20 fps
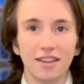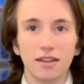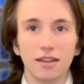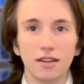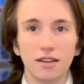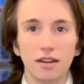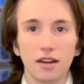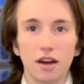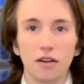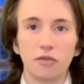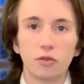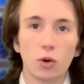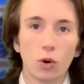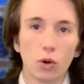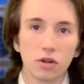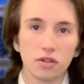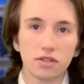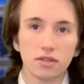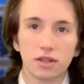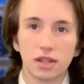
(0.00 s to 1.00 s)
Of
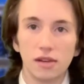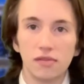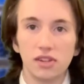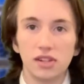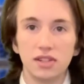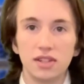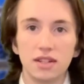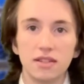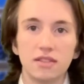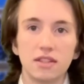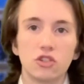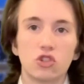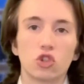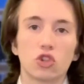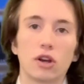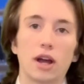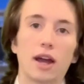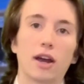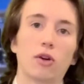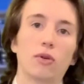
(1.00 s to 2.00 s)
course, given Disney's
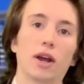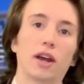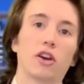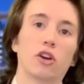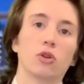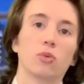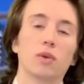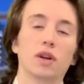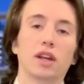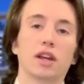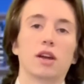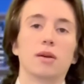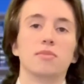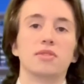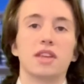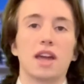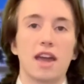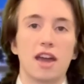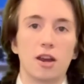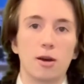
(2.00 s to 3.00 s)
track record when it comes
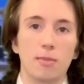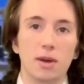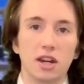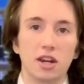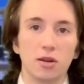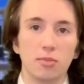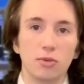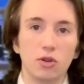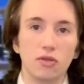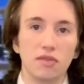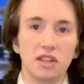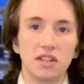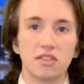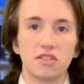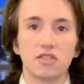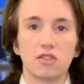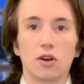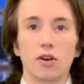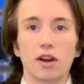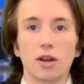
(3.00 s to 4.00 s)
to animated movies
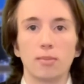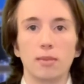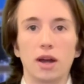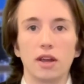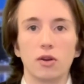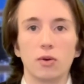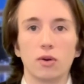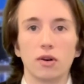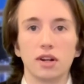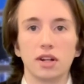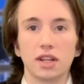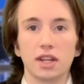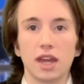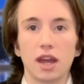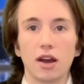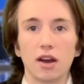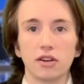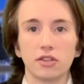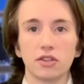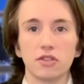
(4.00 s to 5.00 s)
starring minority
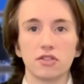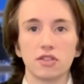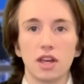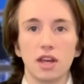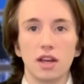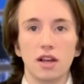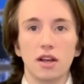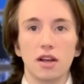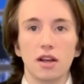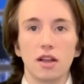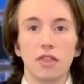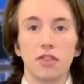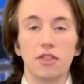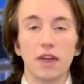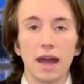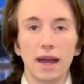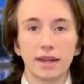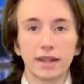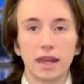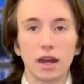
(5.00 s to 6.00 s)
characters,
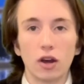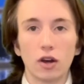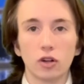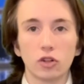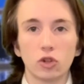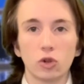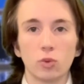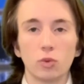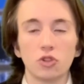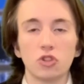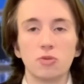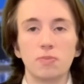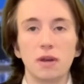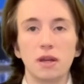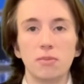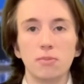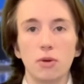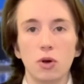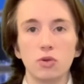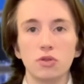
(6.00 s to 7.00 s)
that character will spend
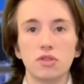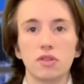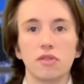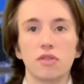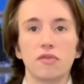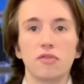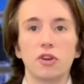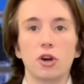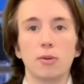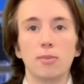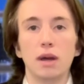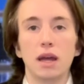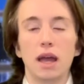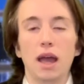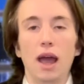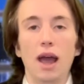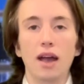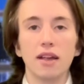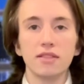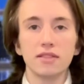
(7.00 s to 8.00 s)
most of the film
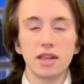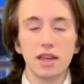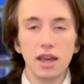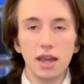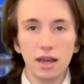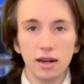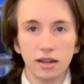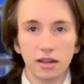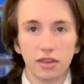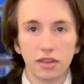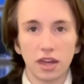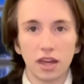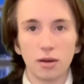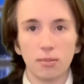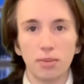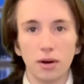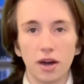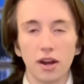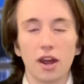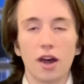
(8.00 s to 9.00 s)
as anything
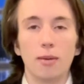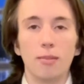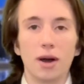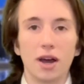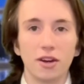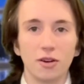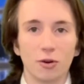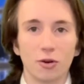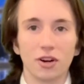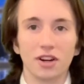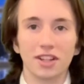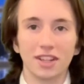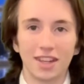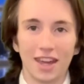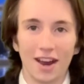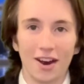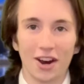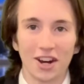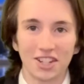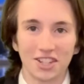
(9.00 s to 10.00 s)
but a minority
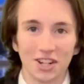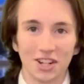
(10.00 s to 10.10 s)
character.